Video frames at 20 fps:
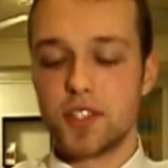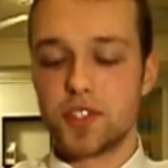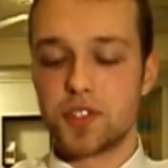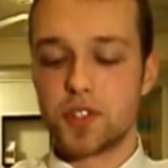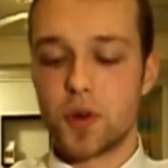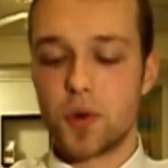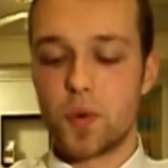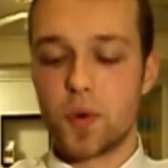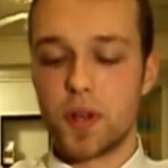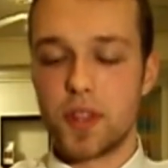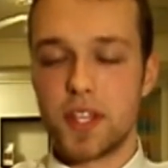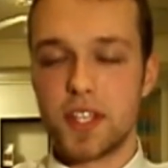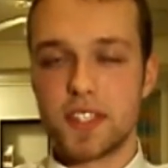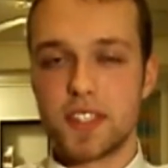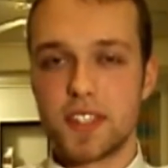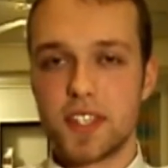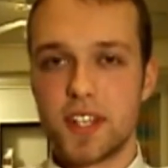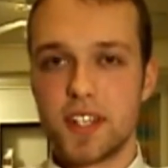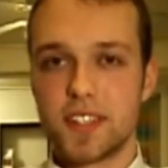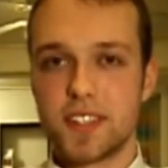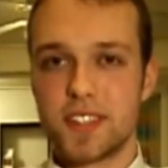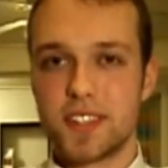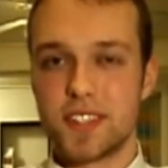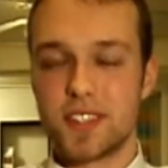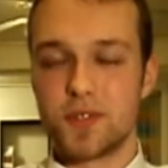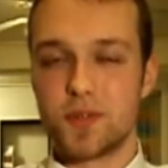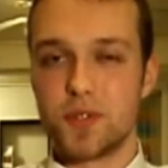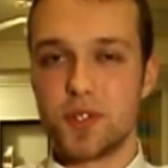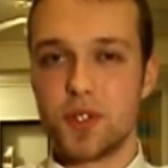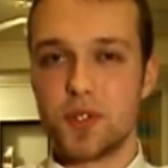So what this does is
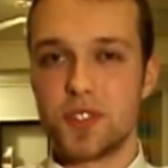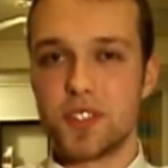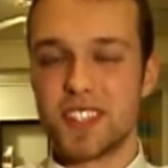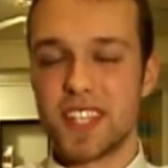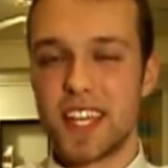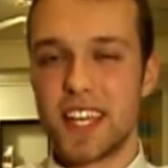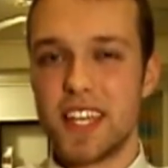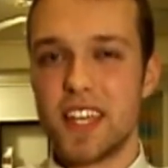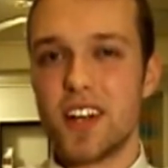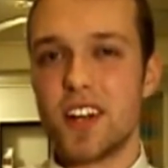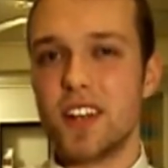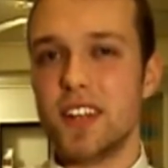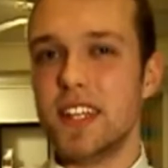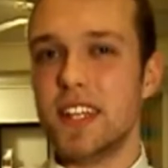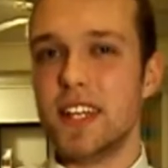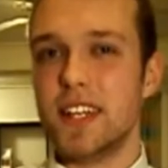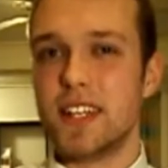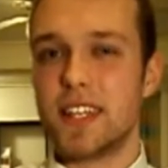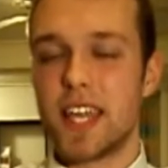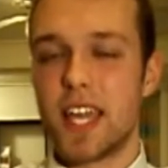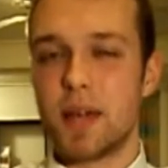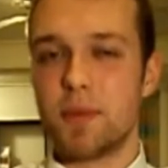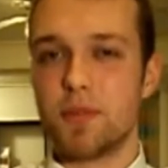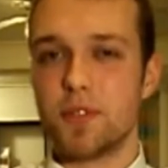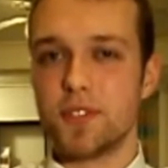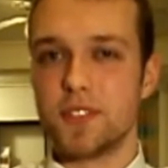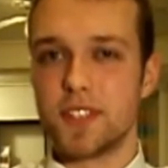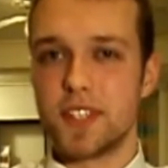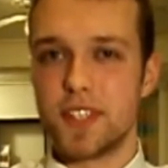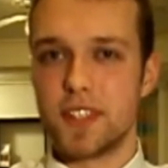this reduces any unneeded
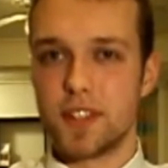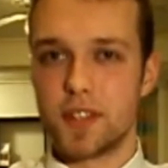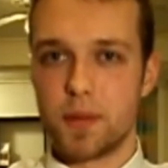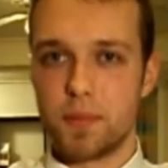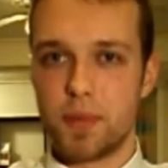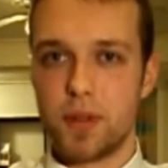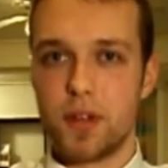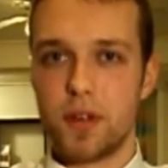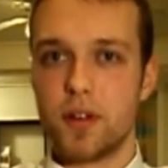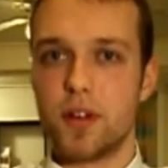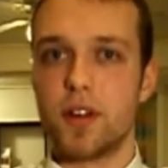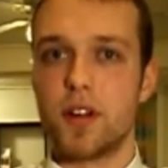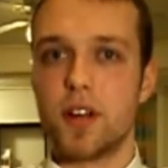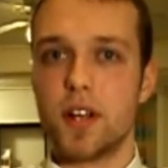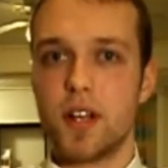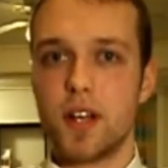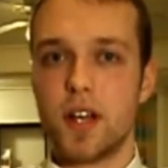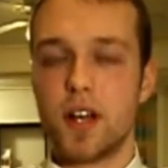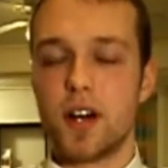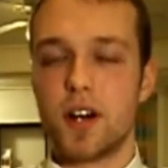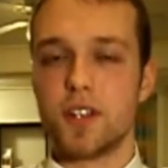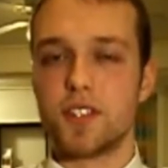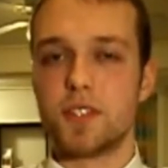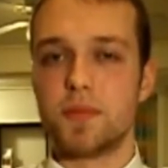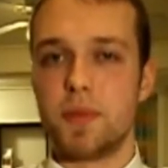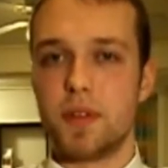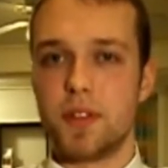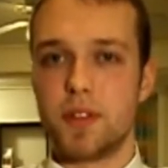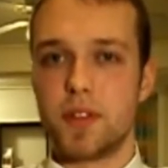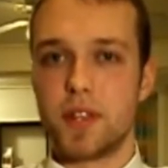cables in the computer,
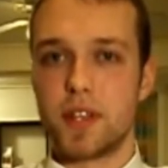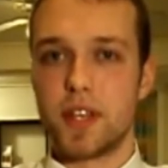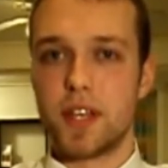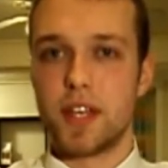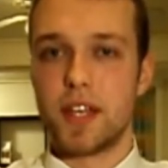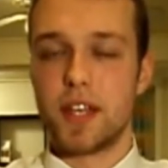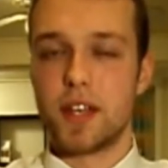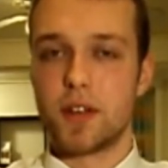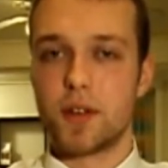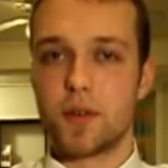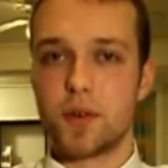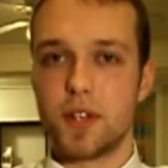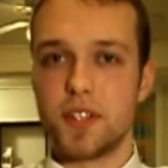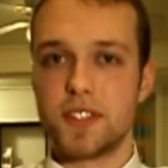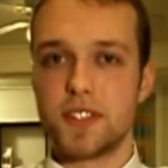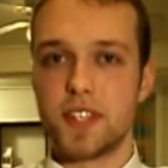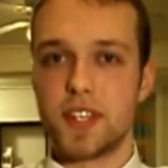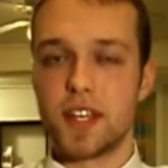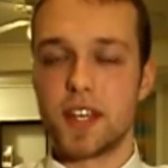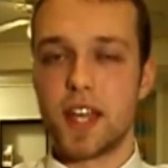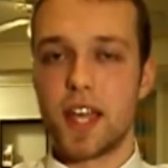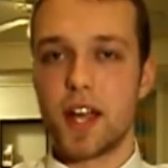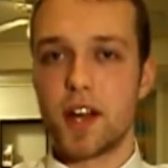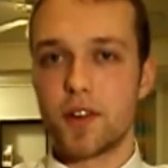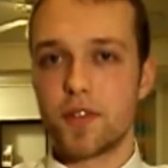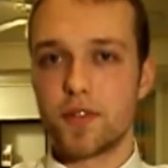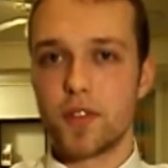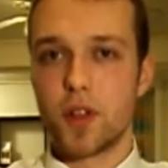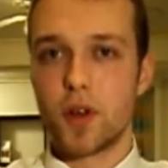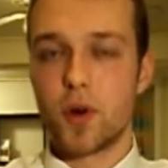ultimately increasing
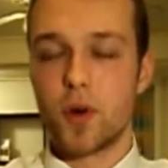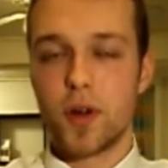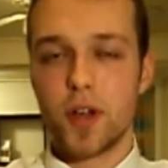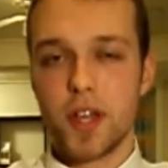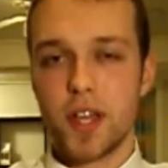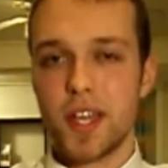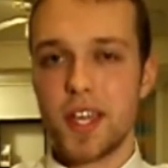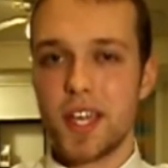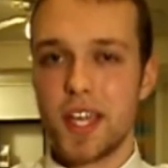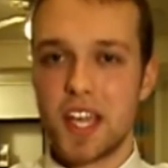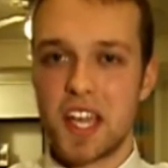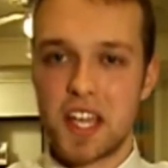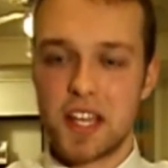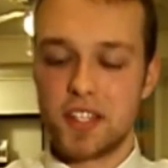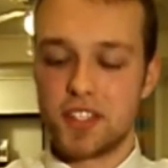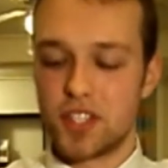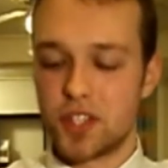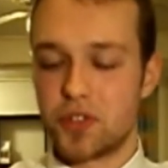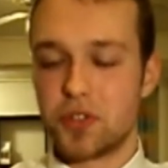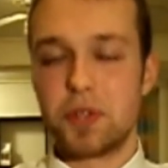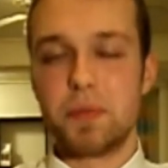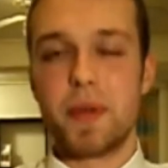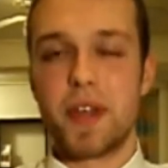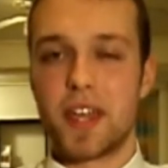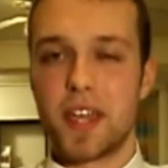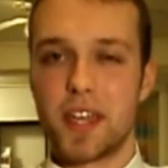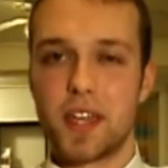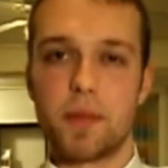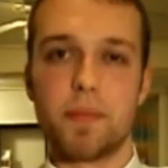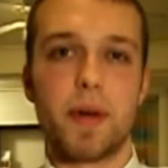airflow and generally
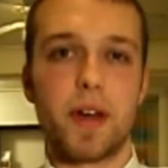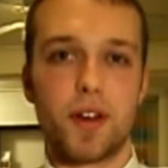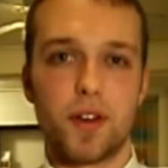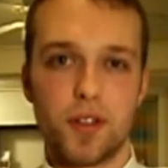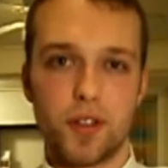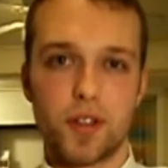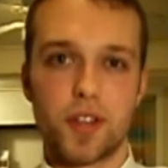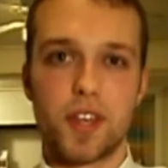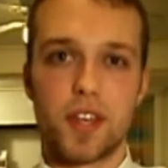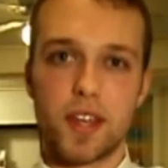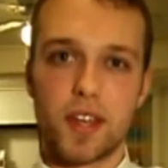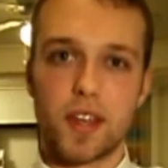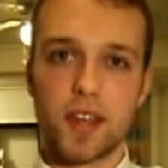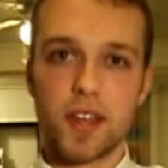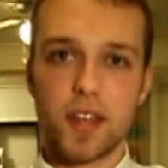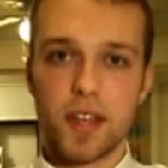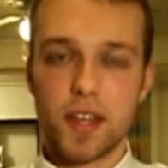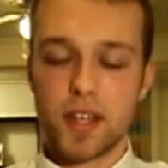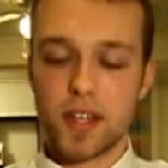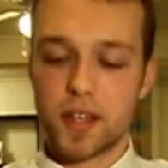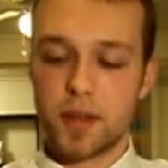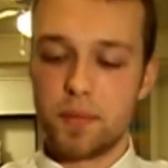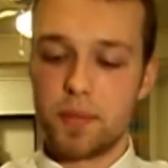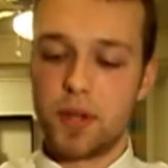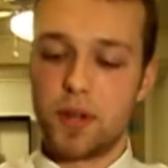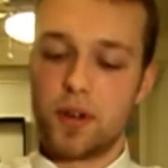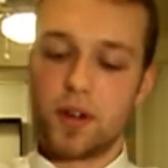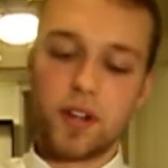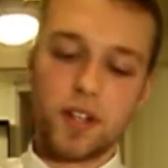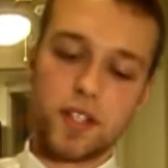making a better looking
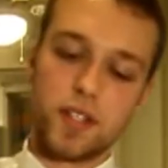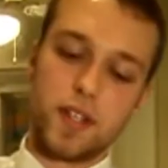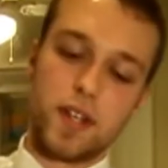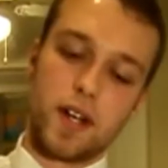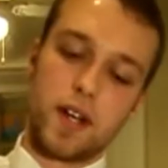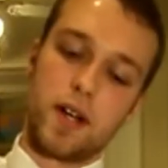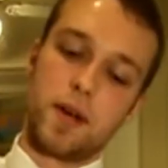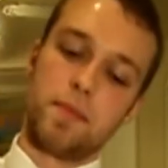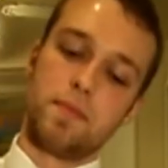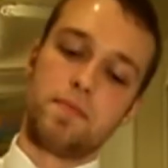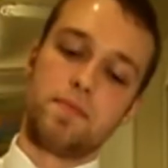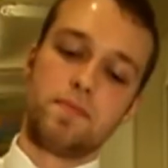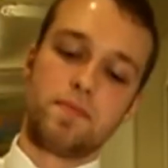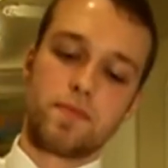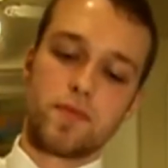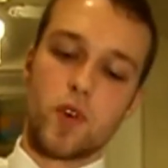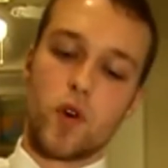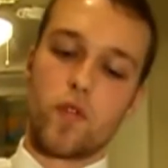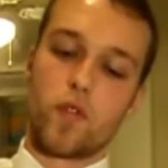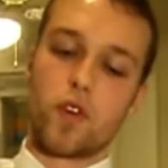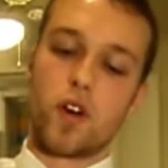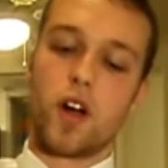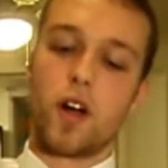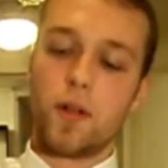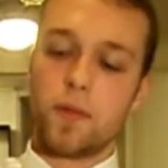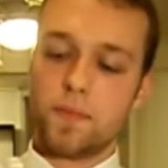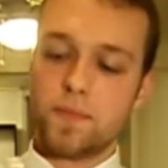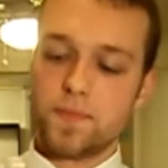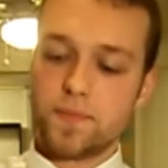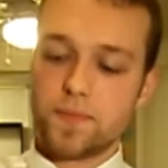computer overall.